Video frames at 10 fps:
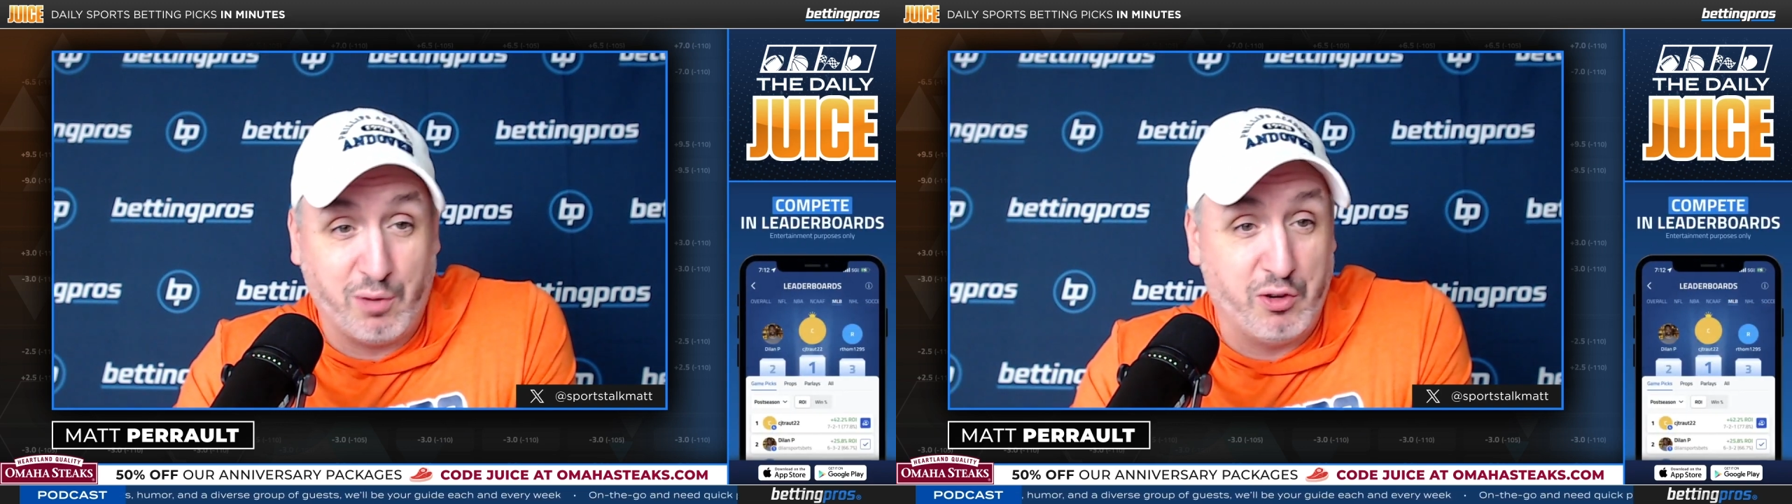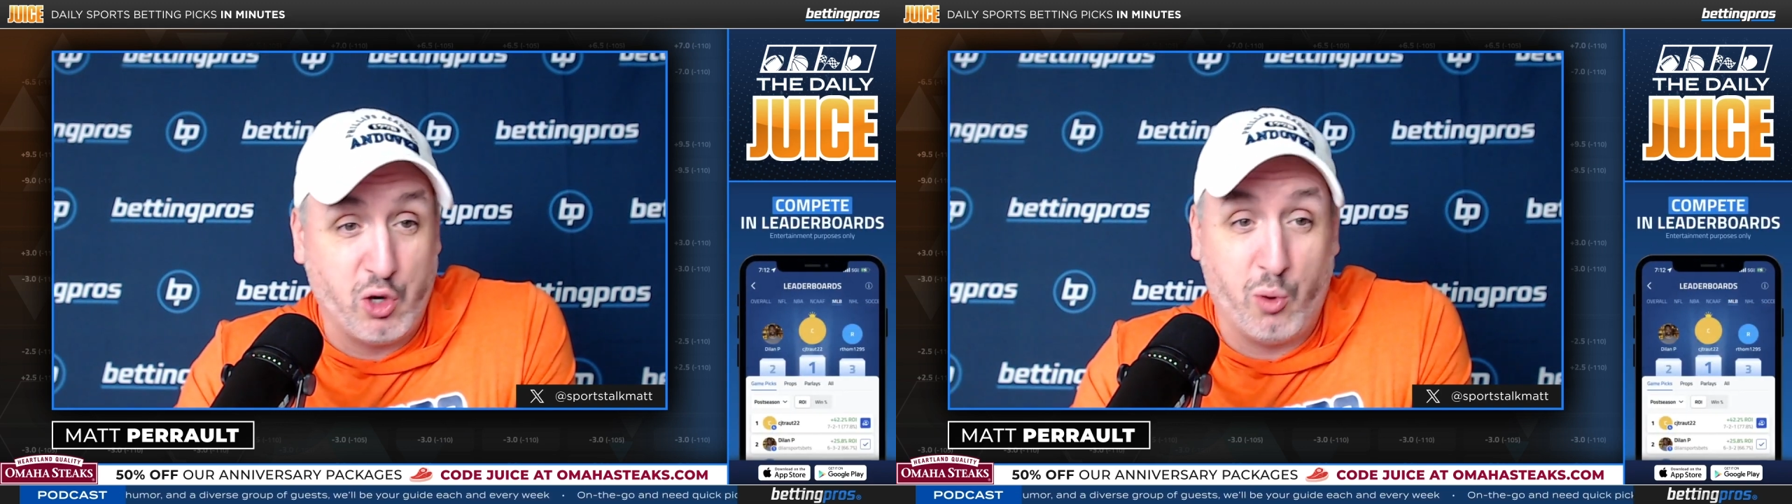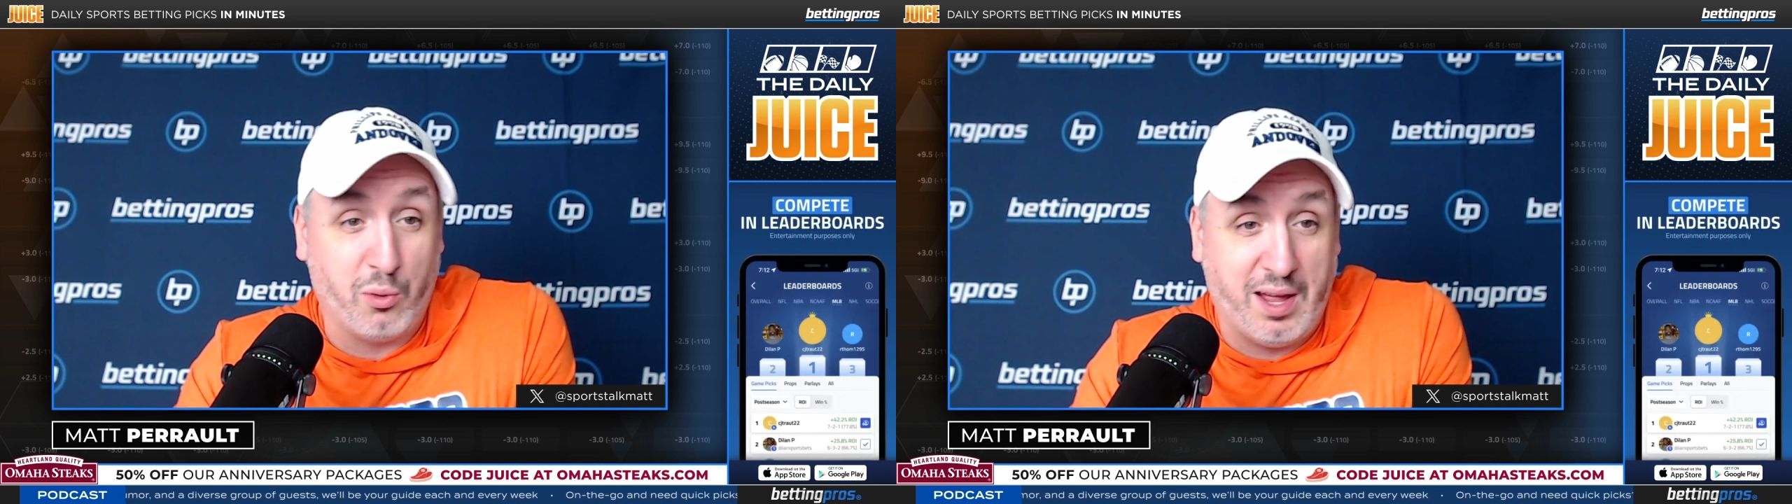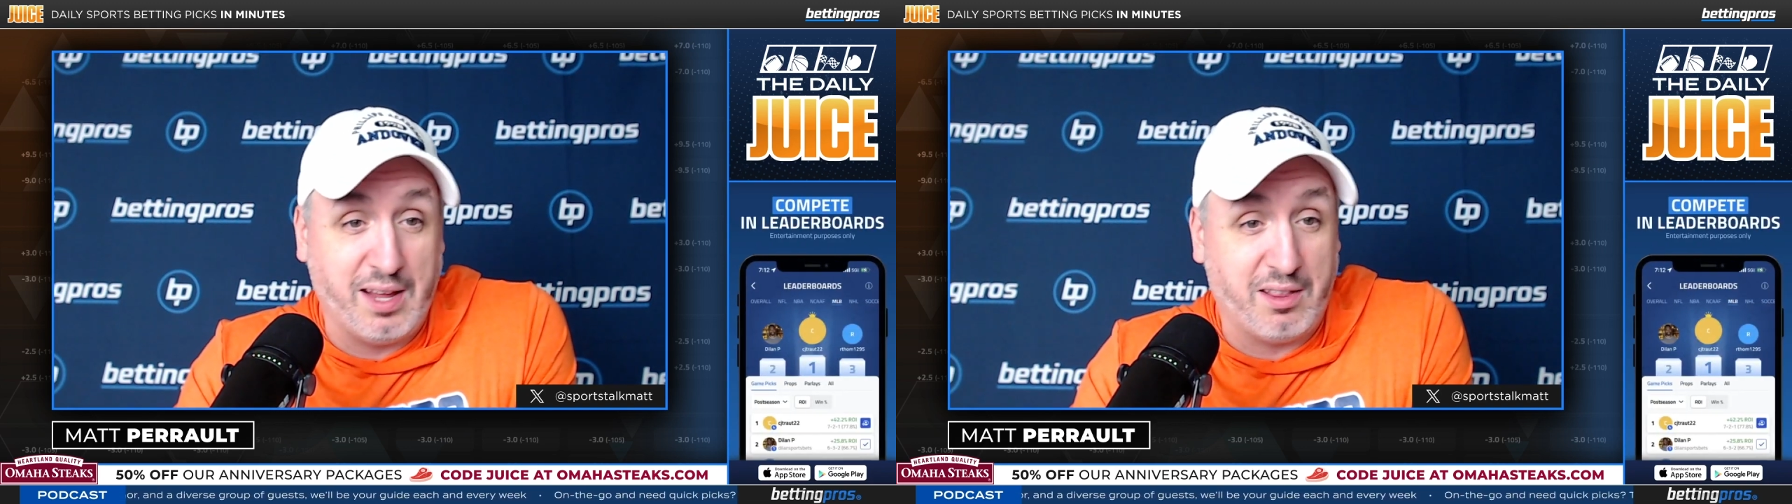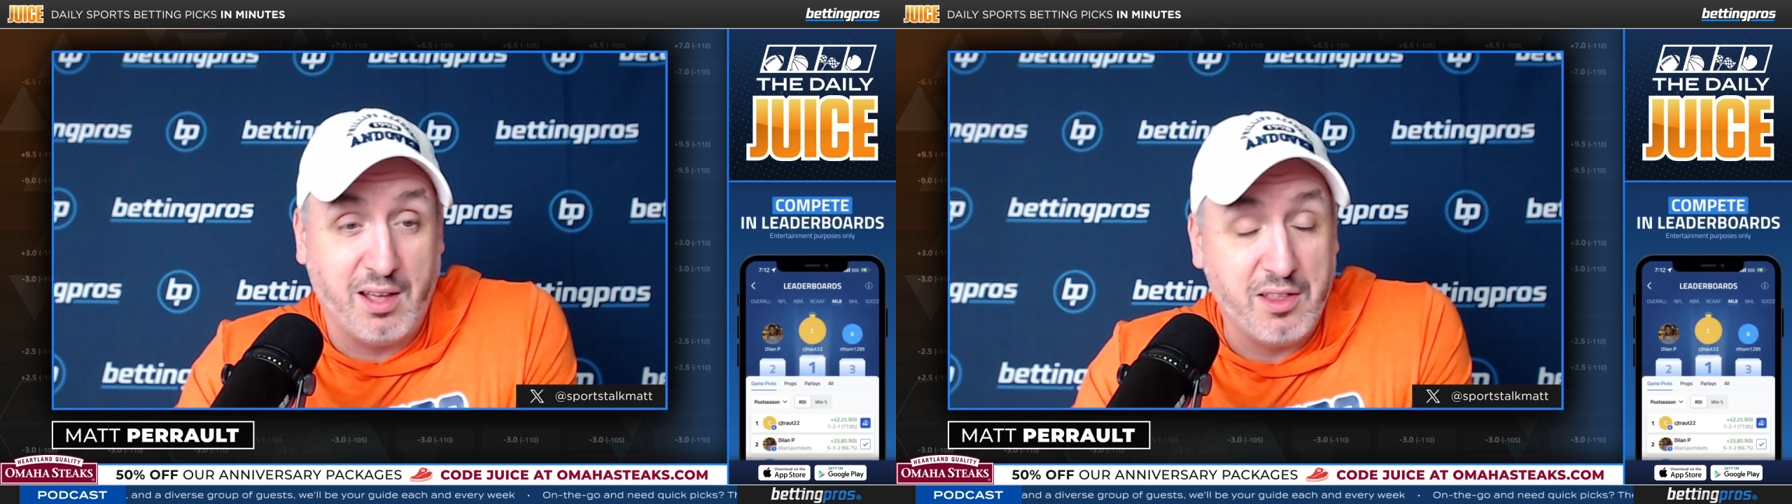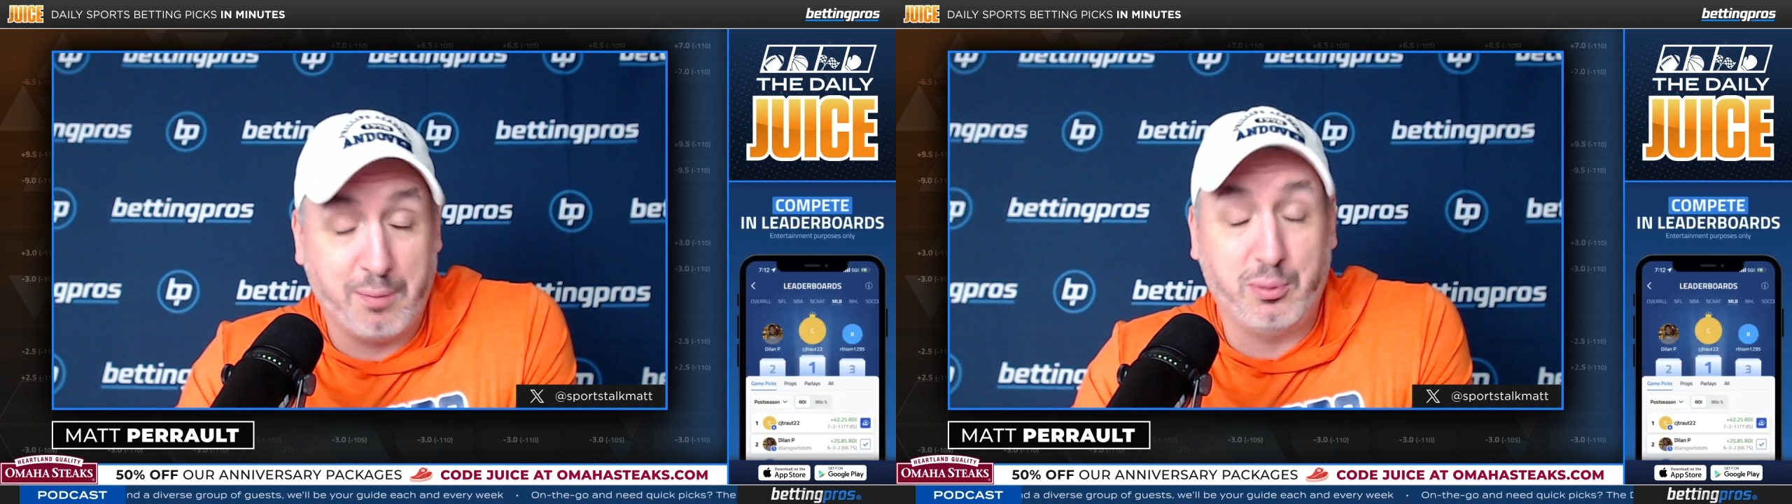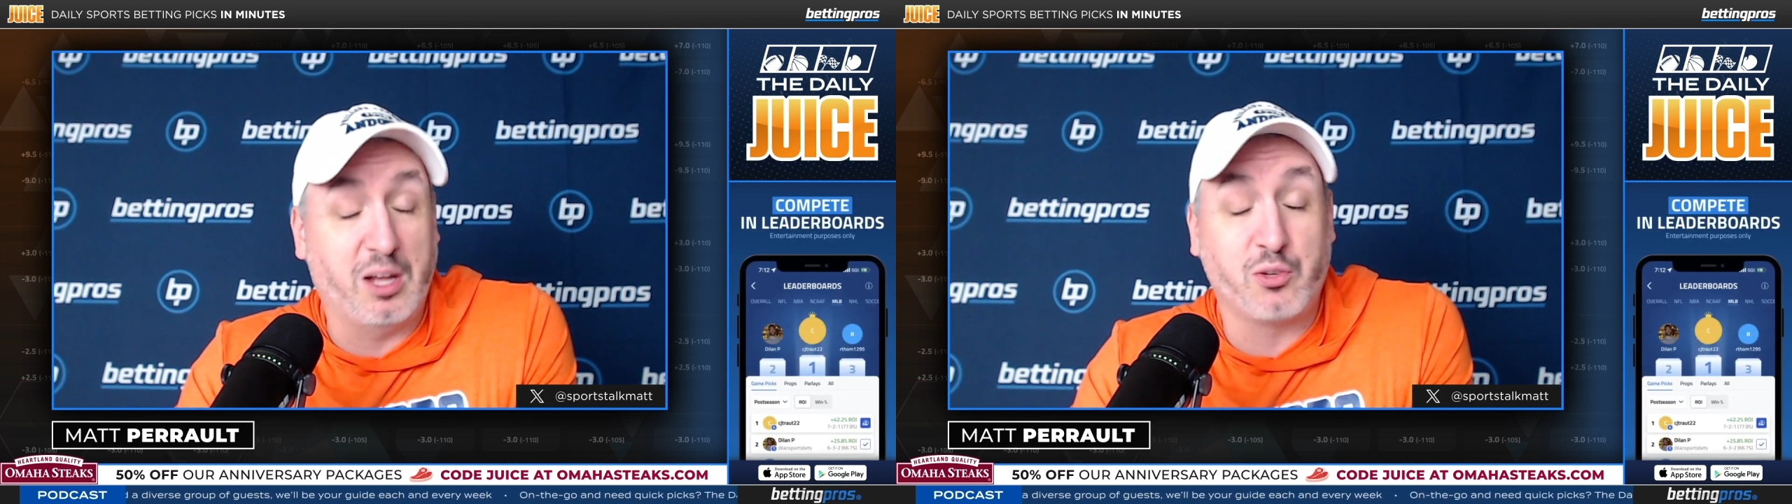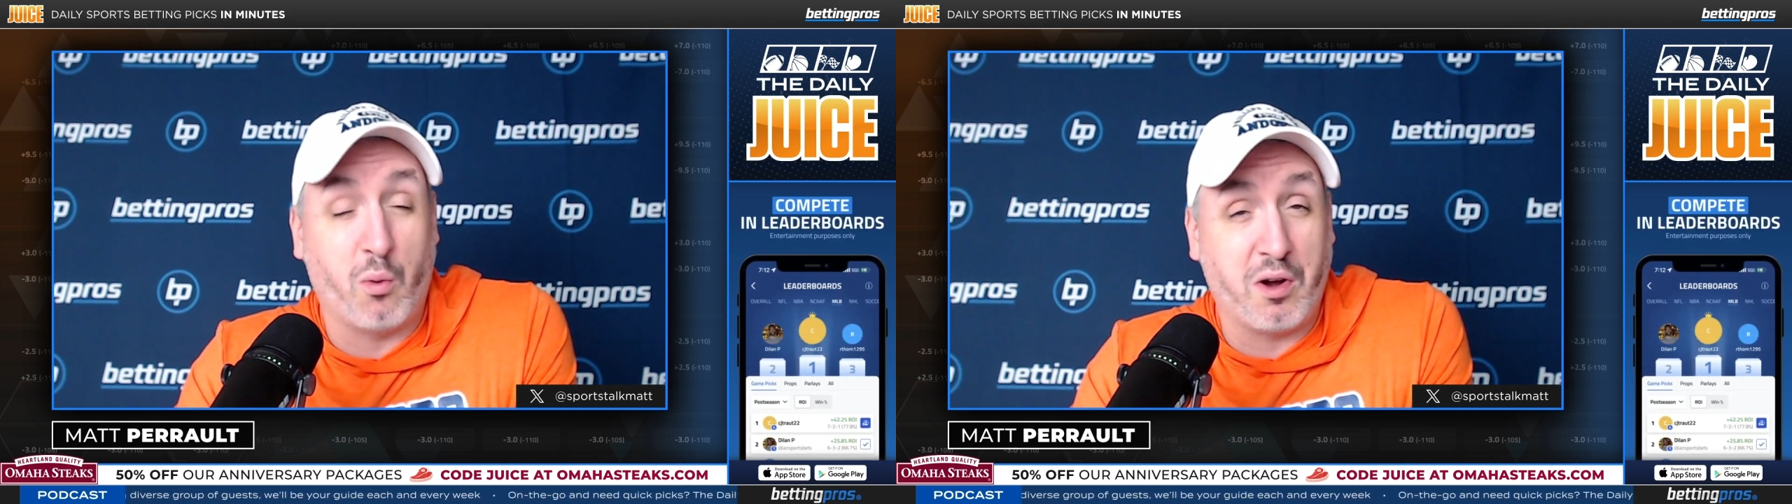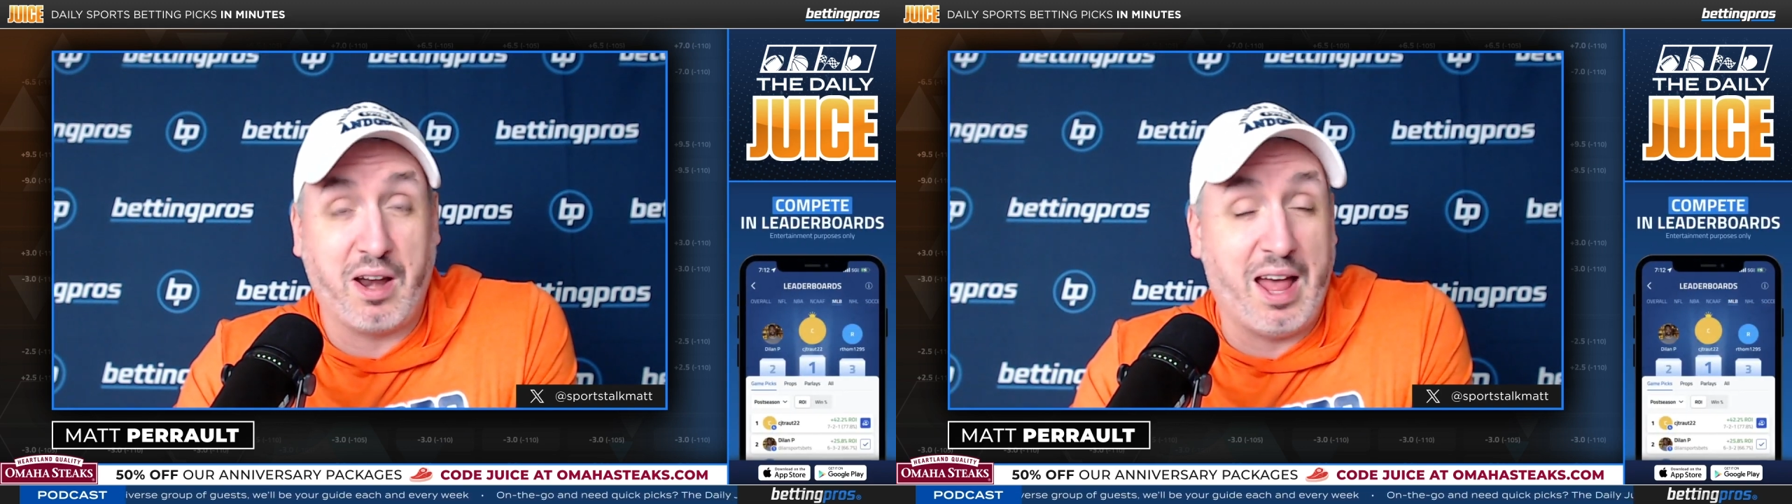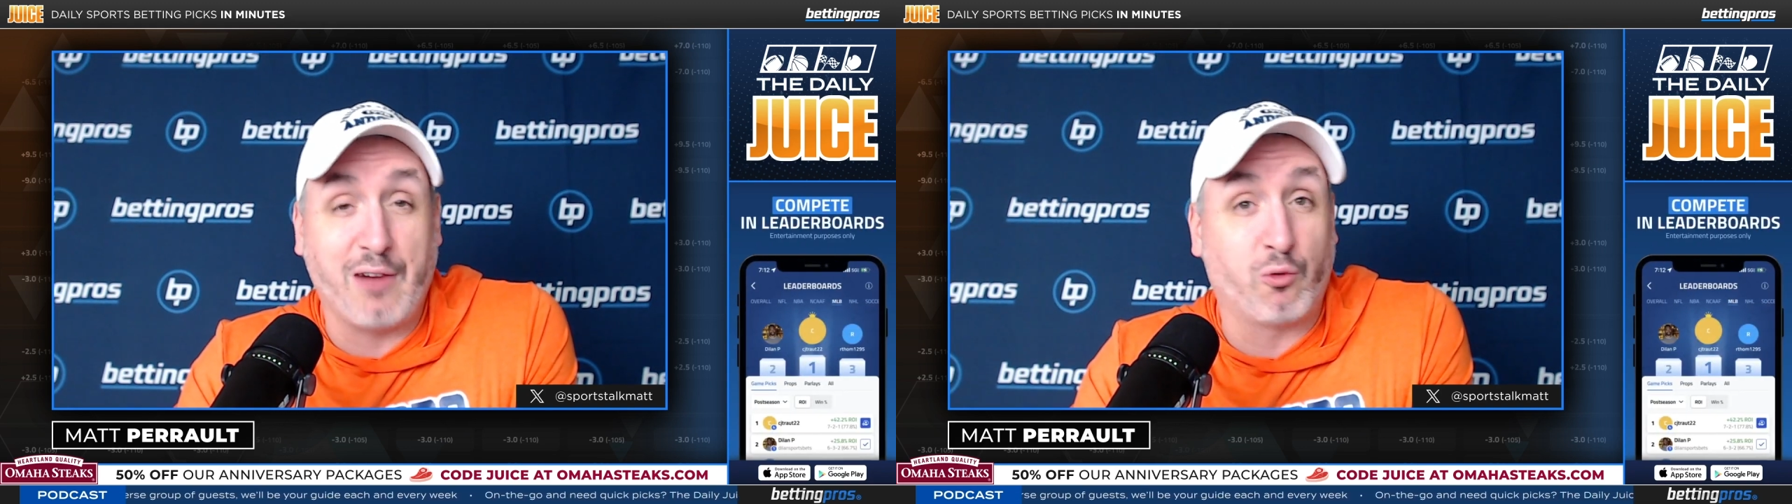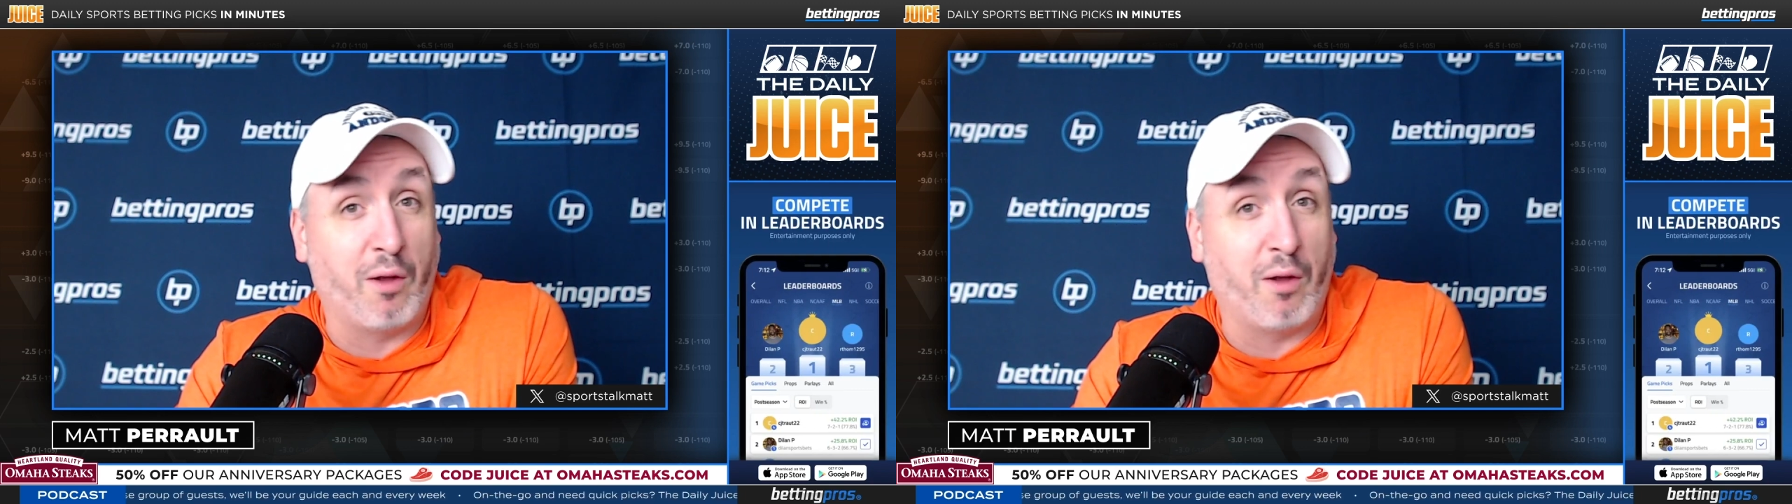So if you don't like the +1.5